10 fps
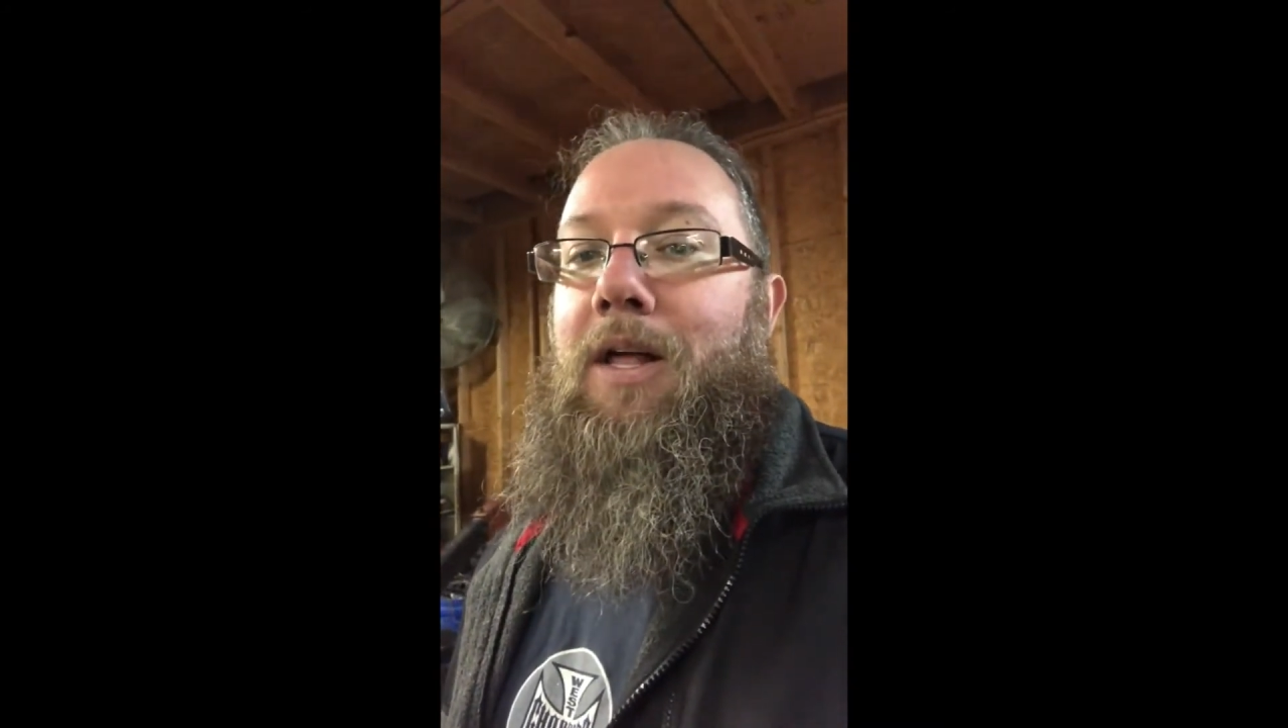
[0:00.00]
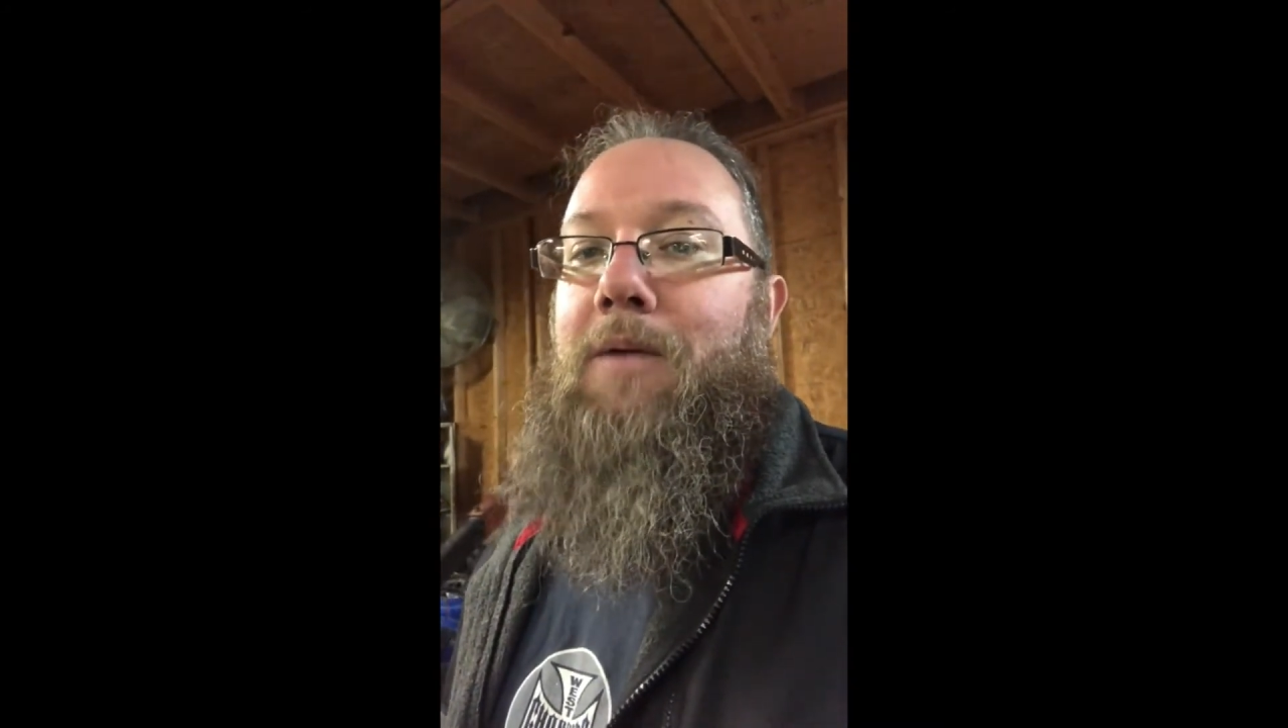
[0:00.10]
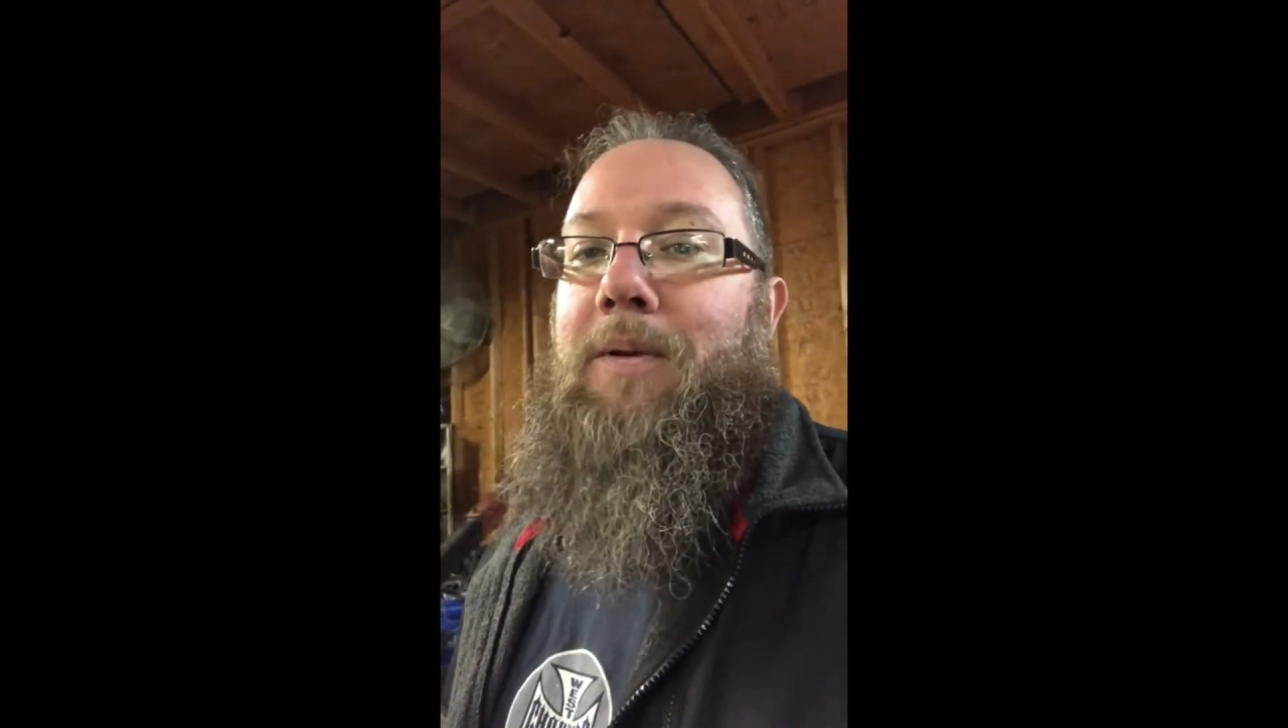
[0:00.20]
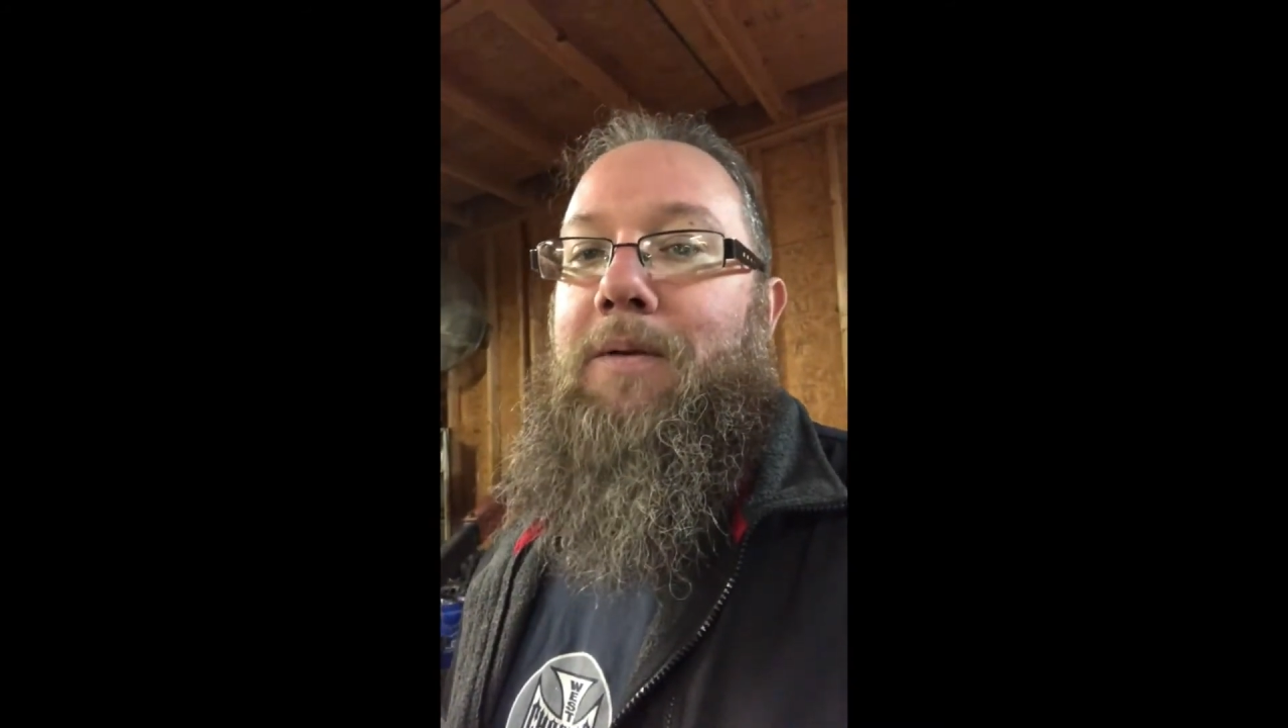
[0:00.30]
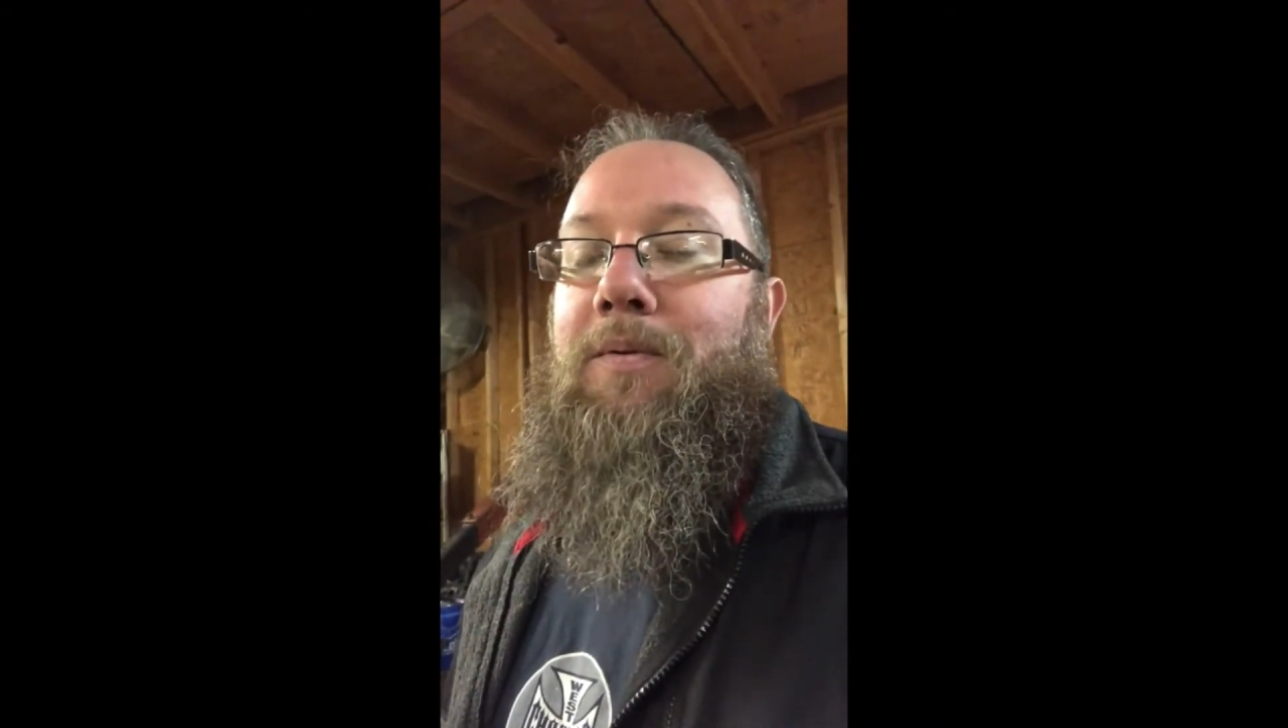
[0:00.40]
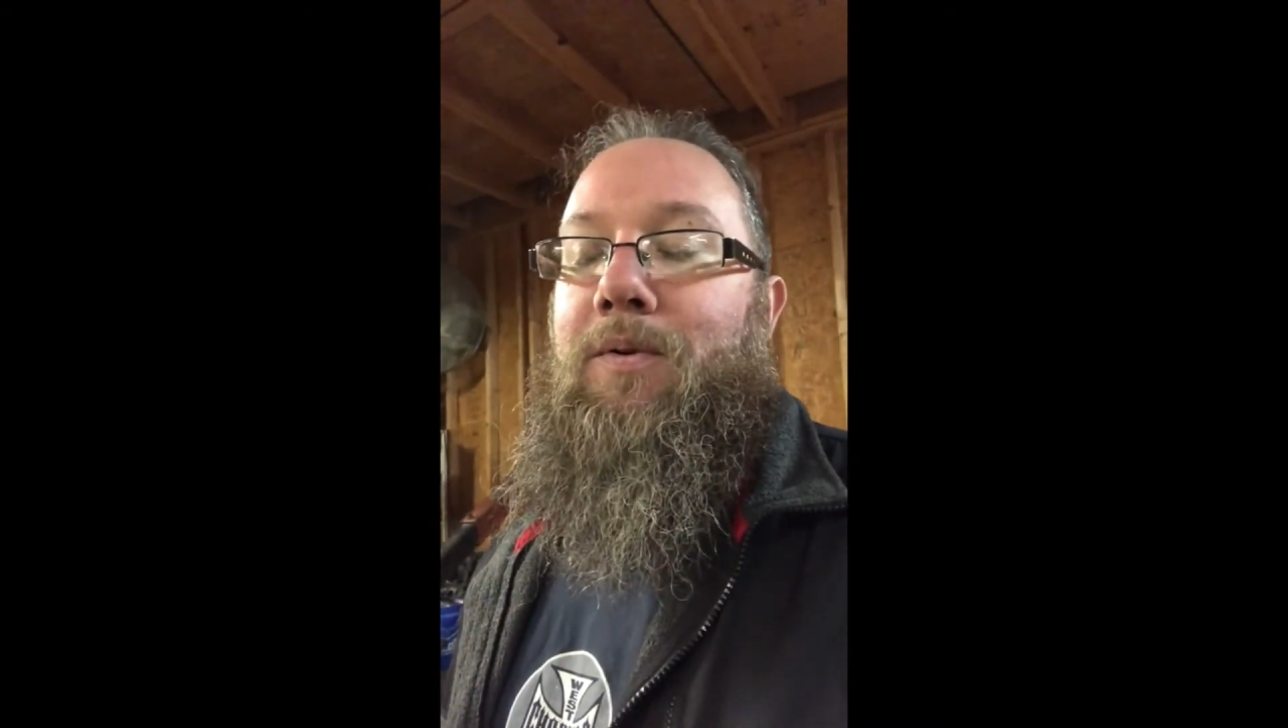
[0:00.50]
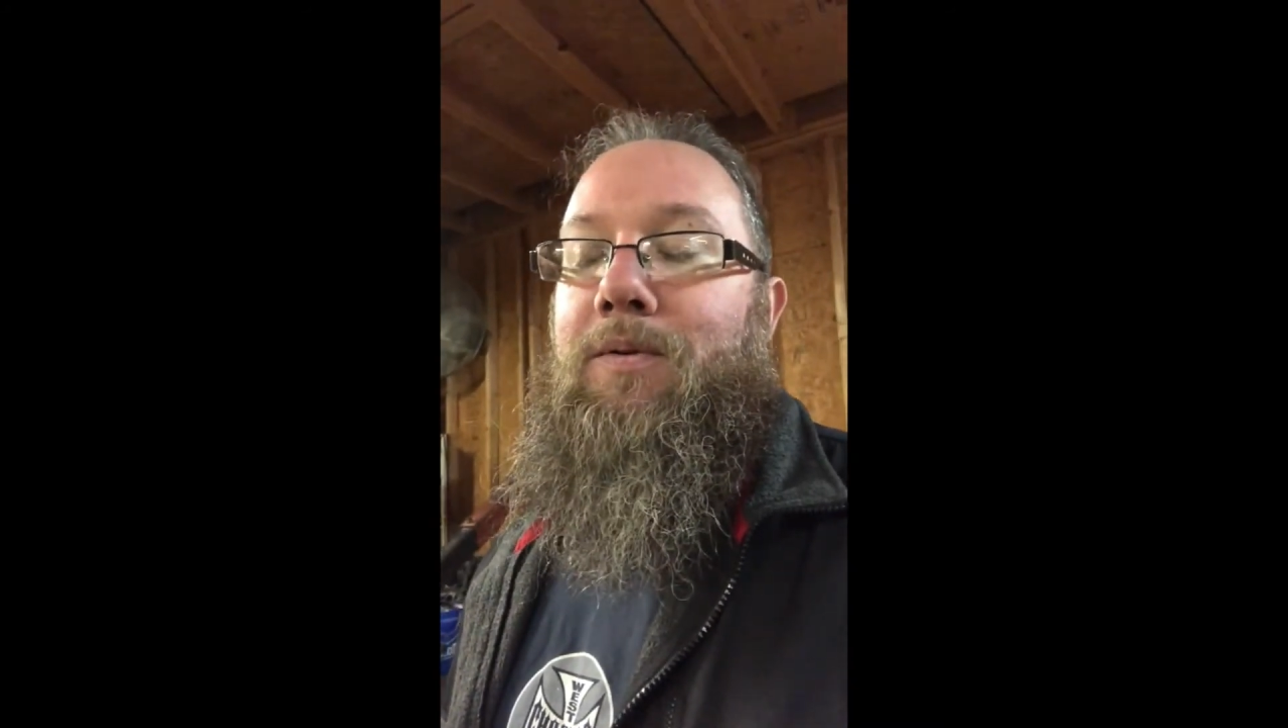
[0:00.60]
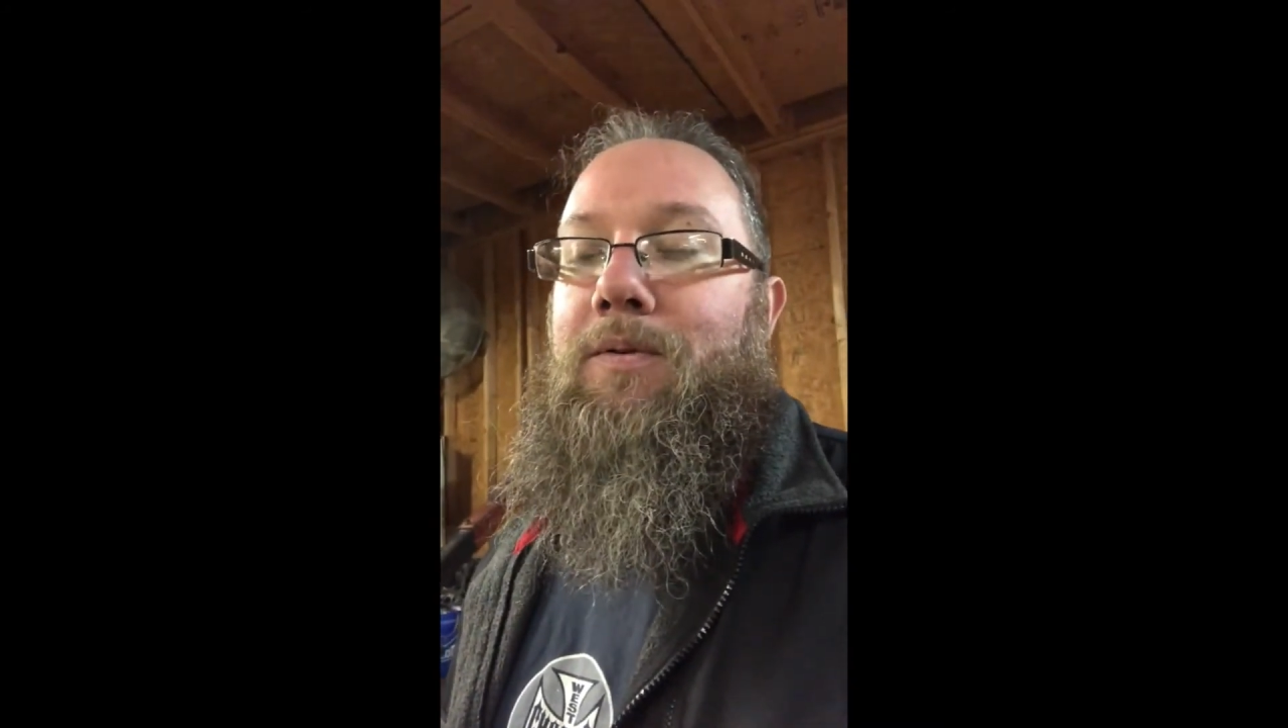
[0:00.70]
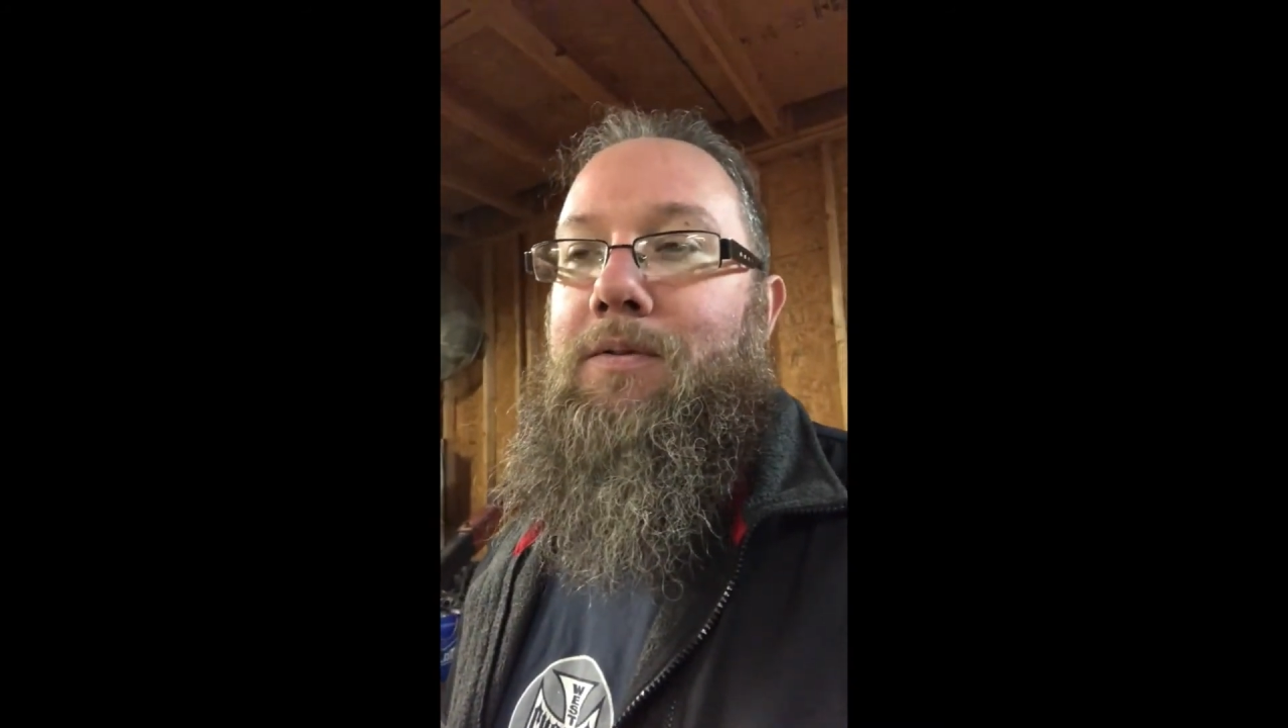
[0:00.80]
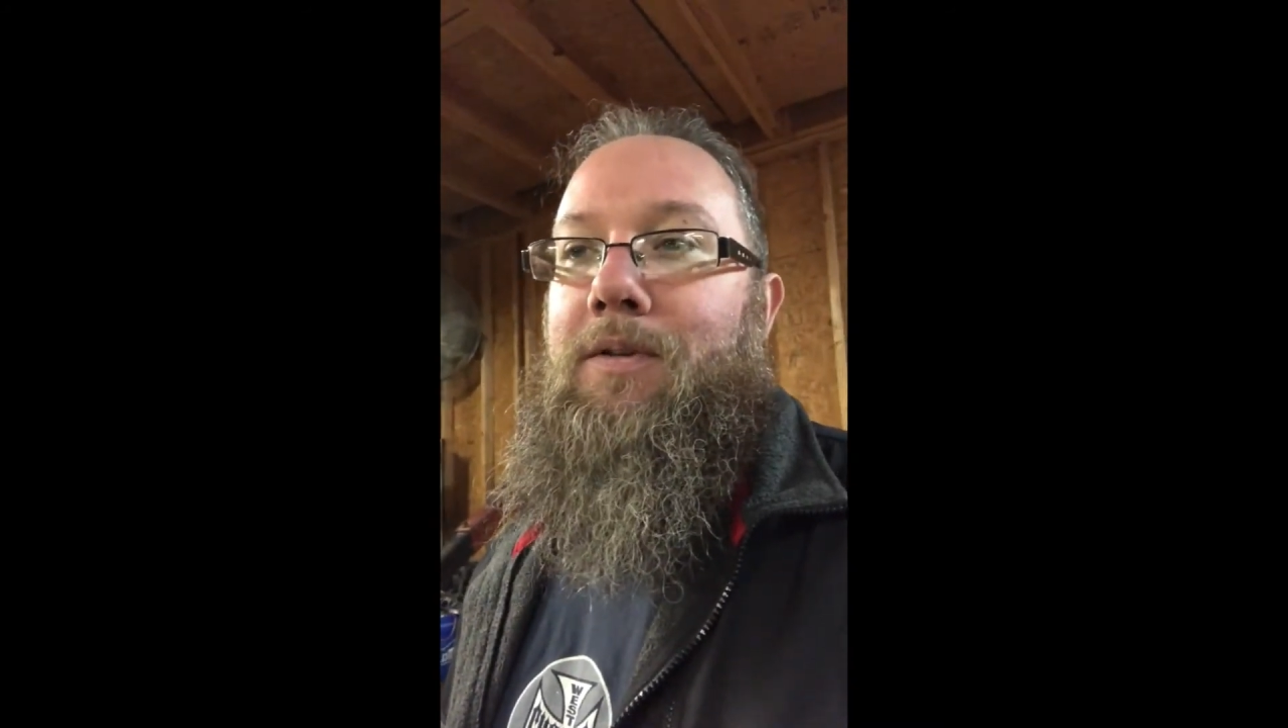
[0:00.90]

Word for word: lot of people